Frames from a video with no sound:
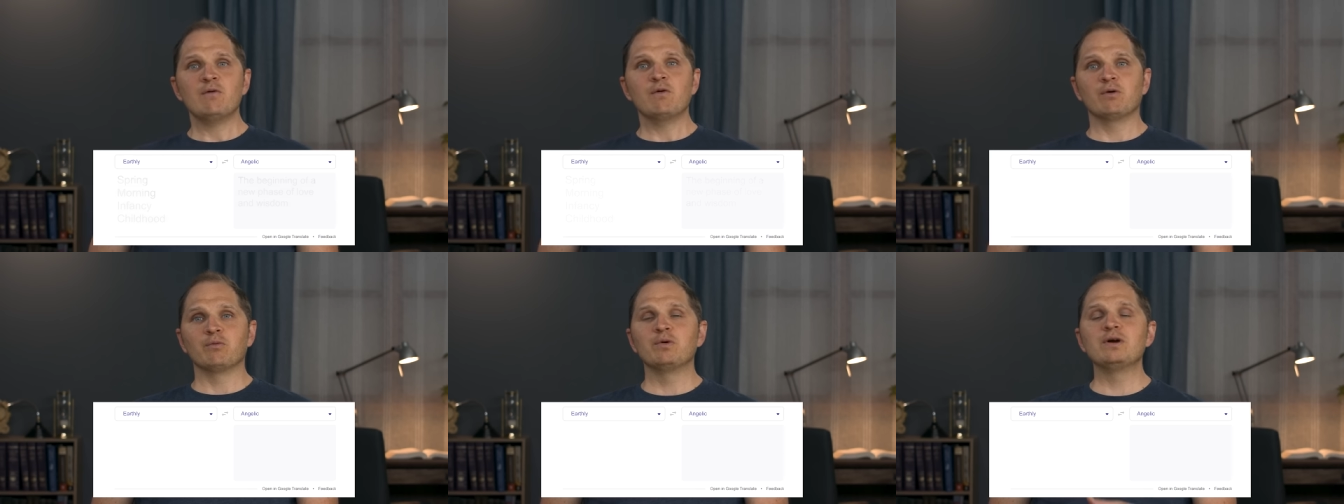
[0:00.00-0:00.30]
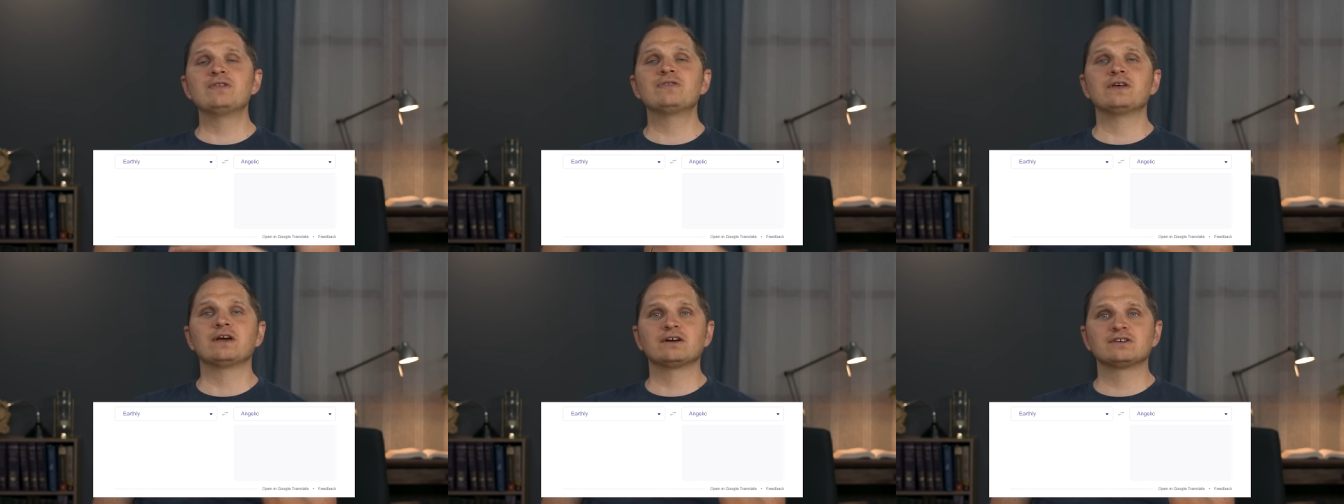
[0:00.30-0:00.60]
When
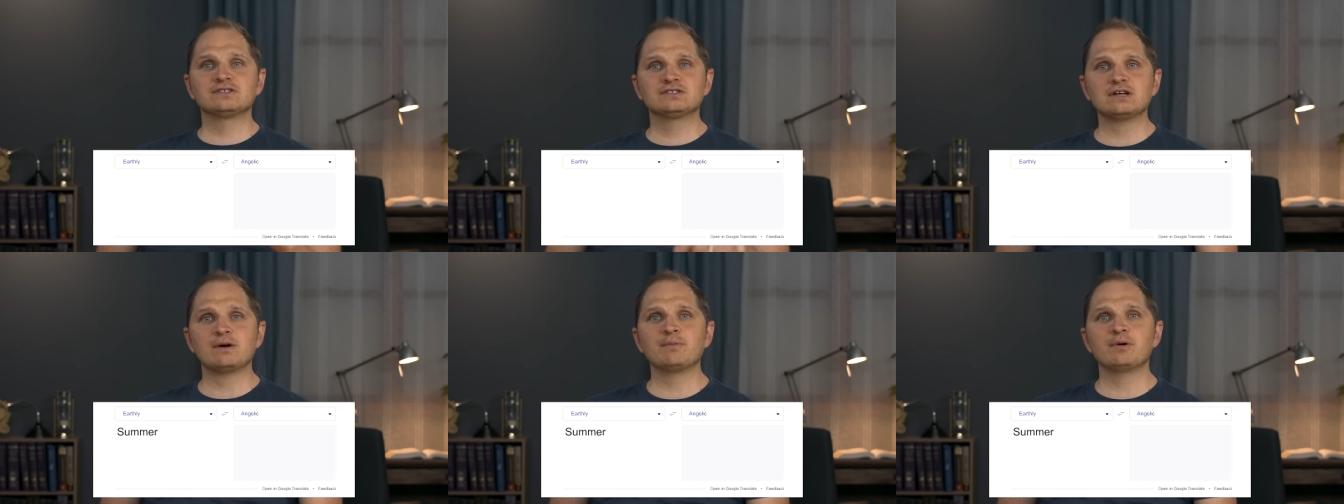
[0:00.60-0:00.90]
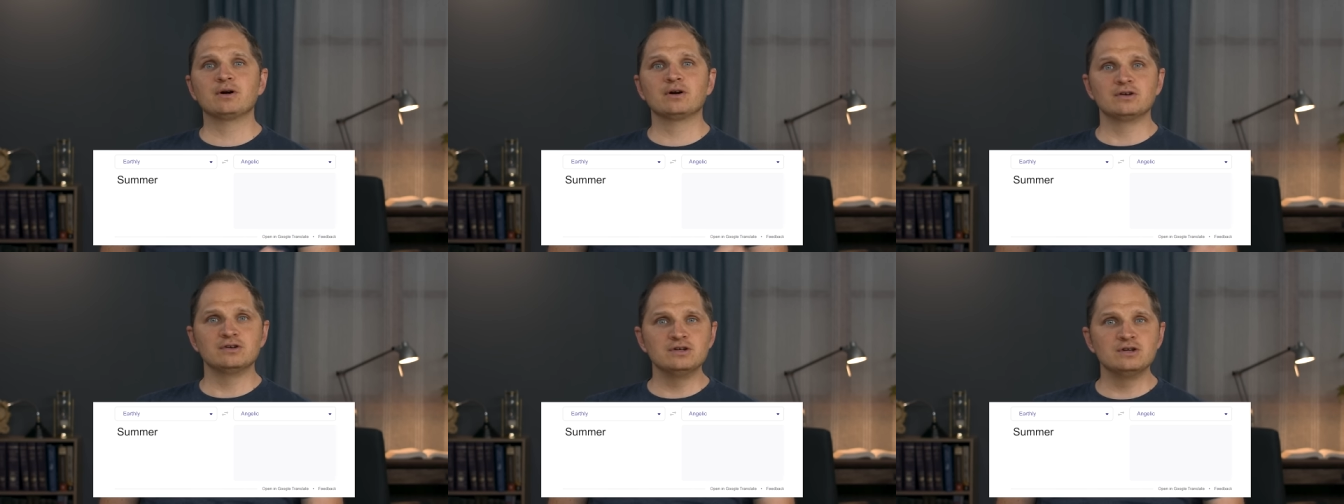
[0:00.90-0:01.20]
we think
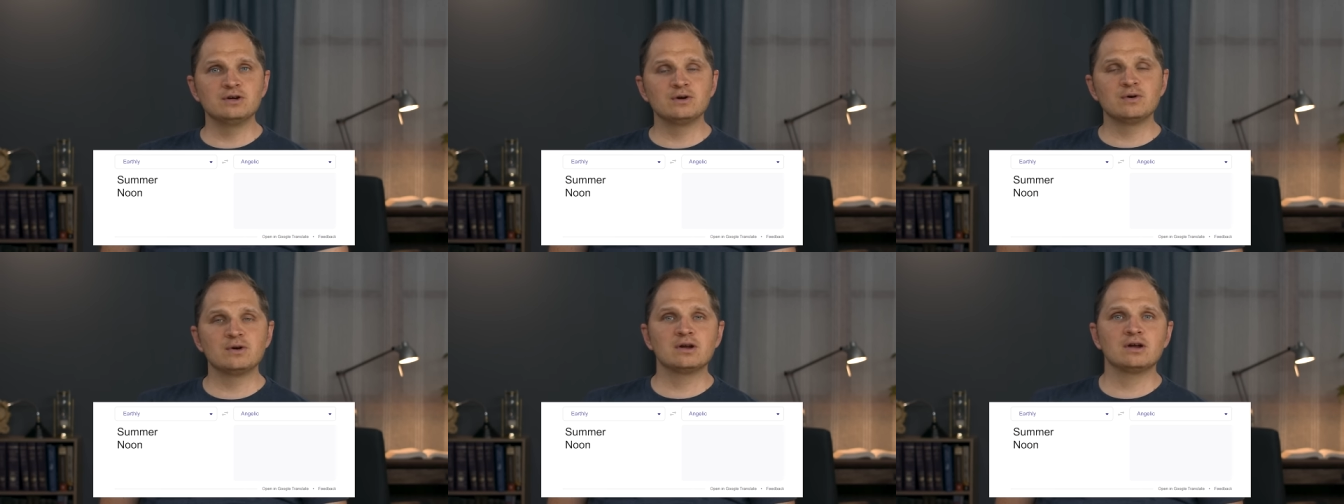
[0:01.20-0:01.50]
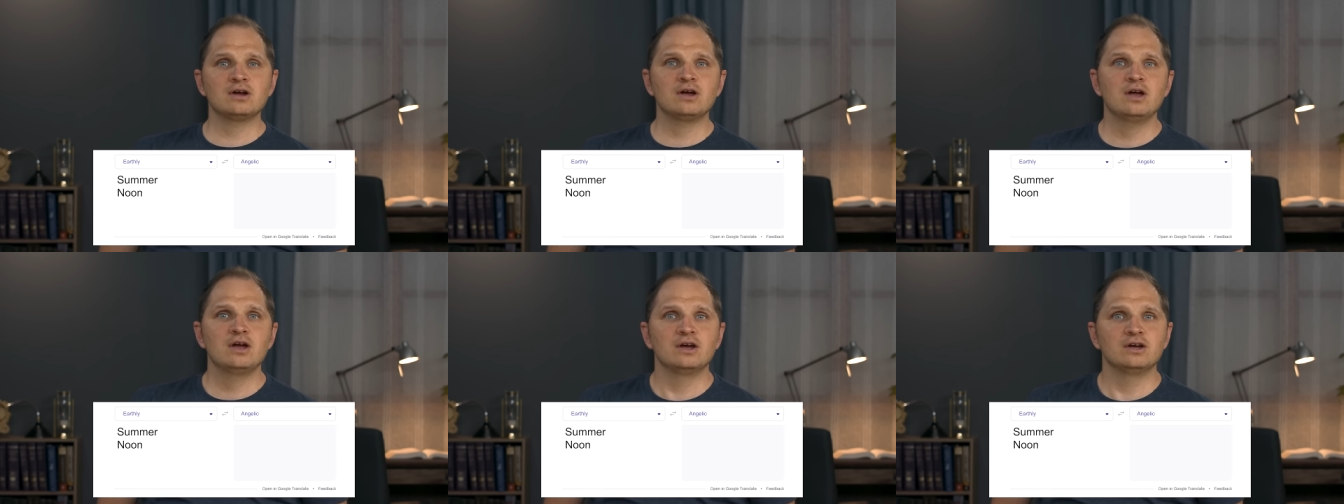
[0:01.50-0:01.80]
summer,
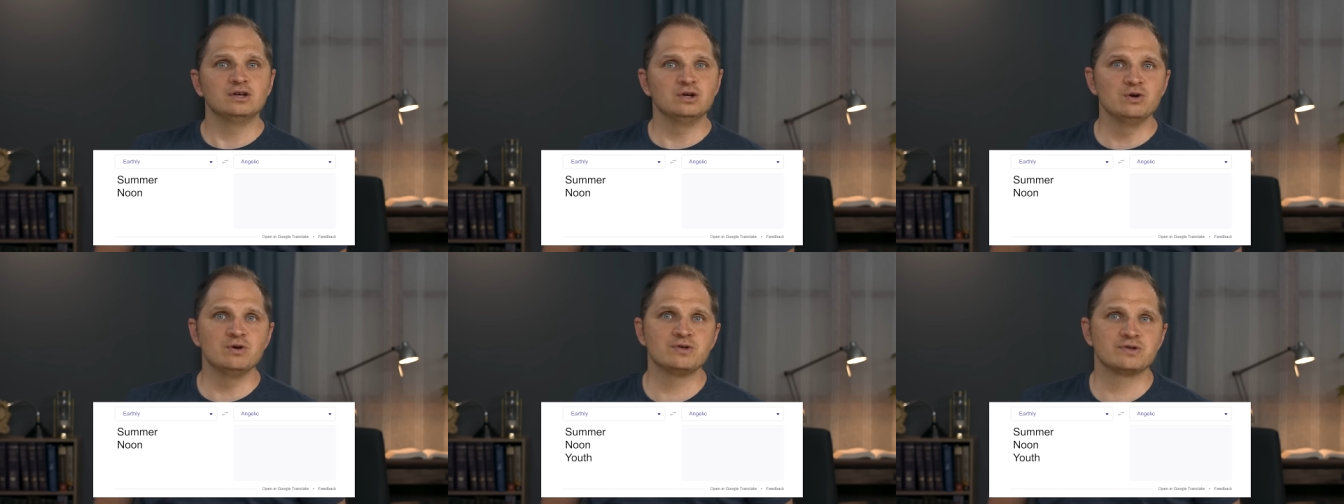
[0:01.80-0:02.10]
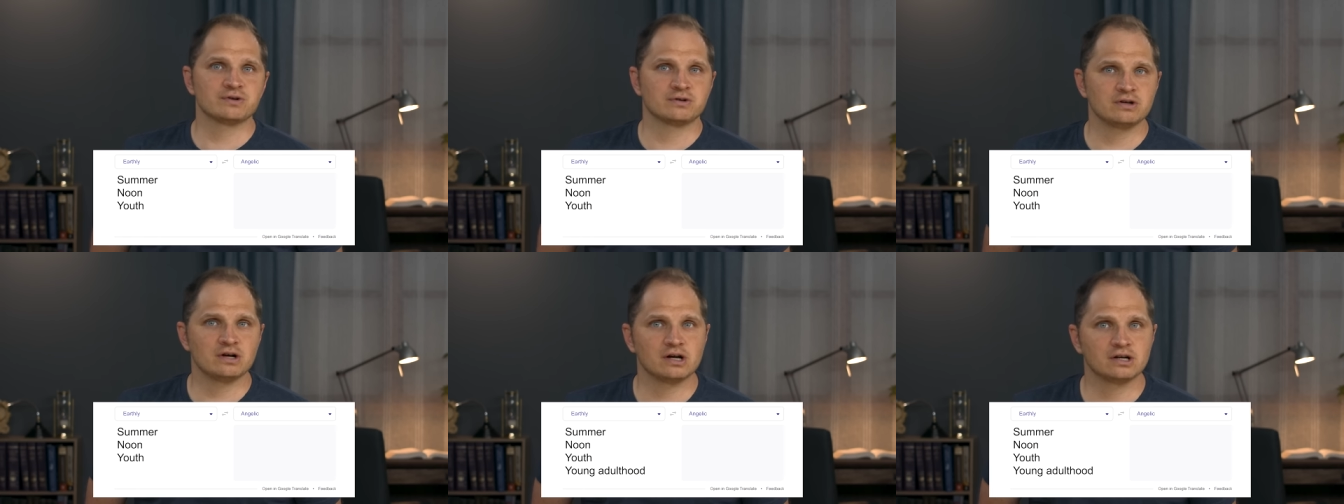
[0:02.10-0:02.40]
noon,
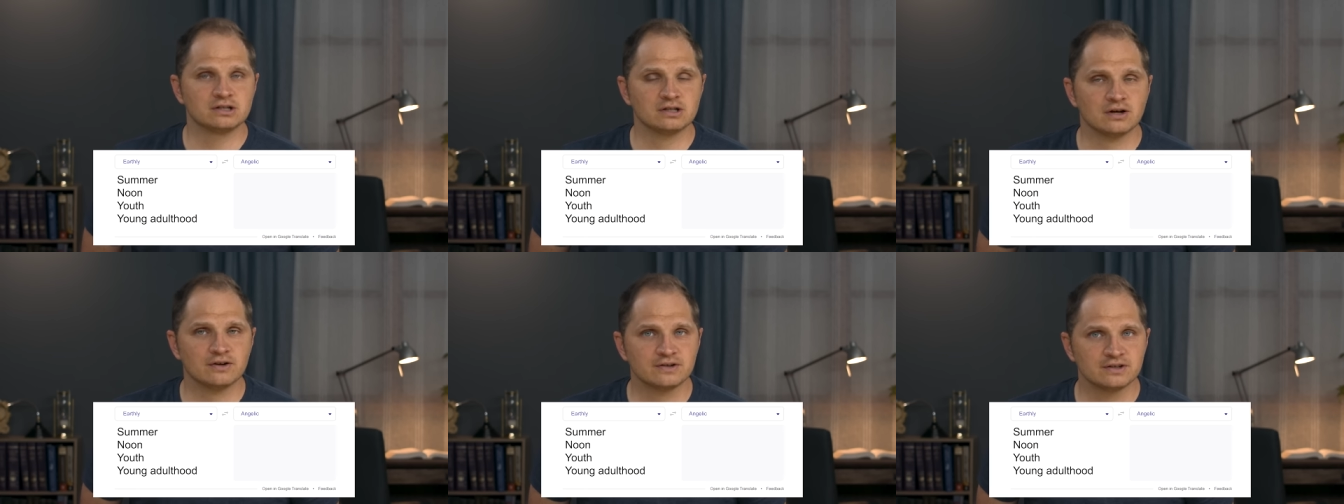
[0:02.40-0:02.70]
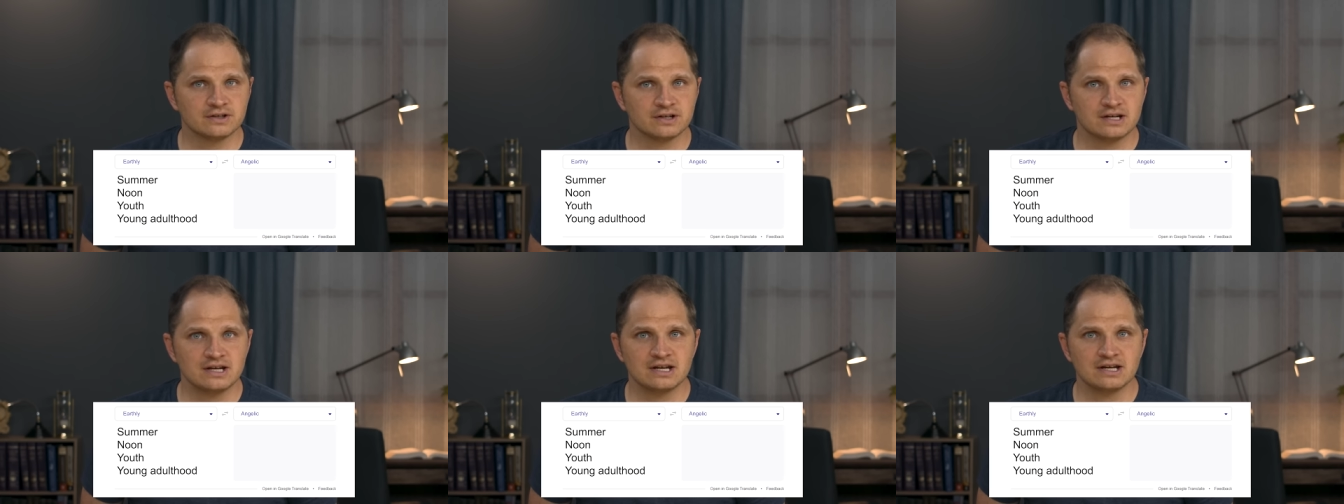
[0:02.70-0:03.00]
youth, or young
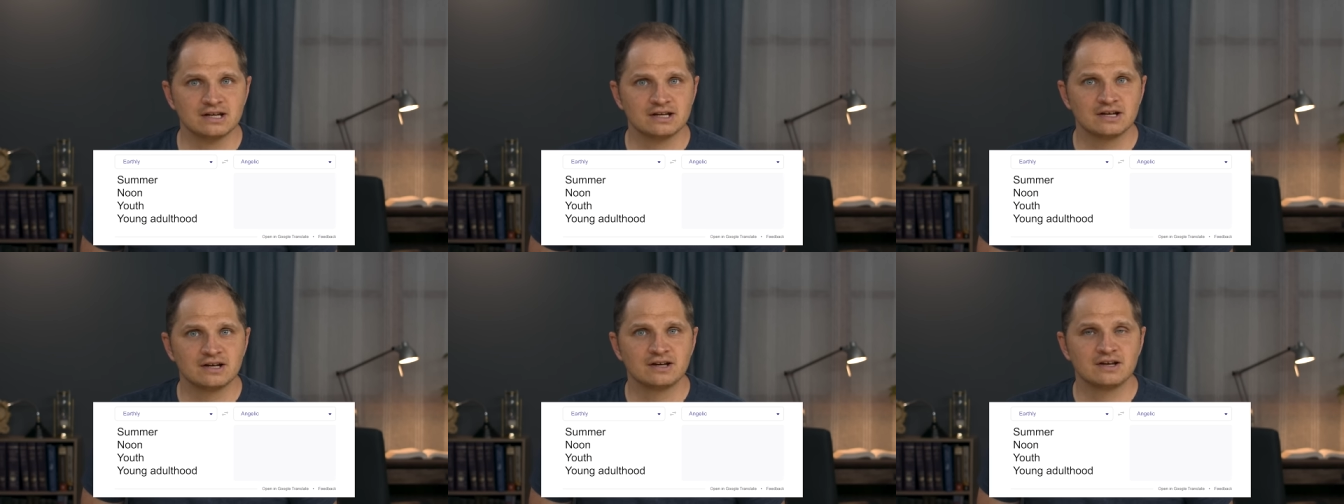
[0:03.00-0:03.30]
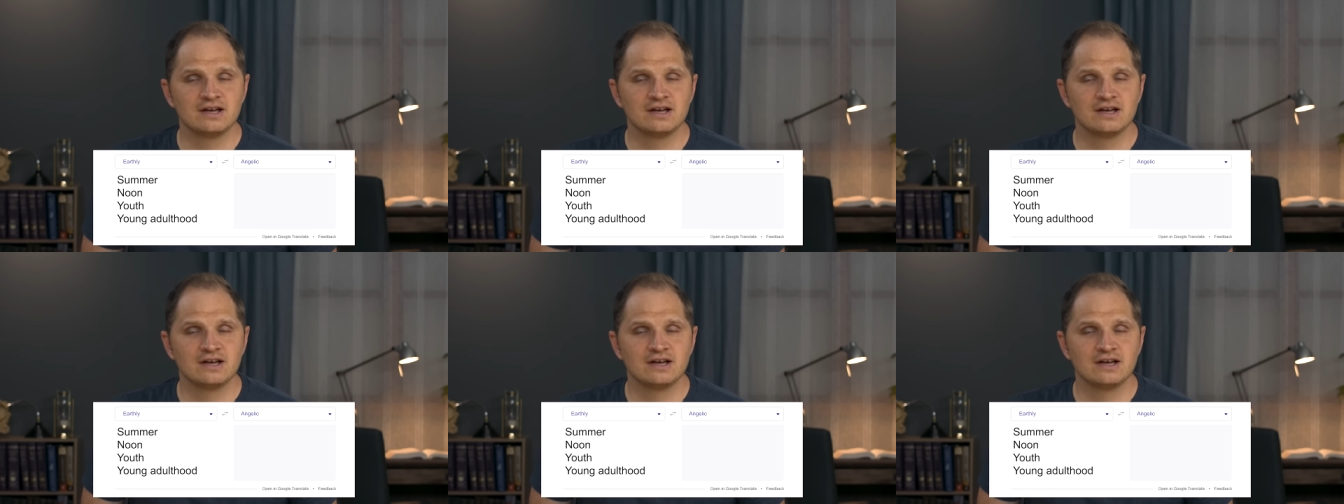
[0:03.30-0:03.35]
adulthood,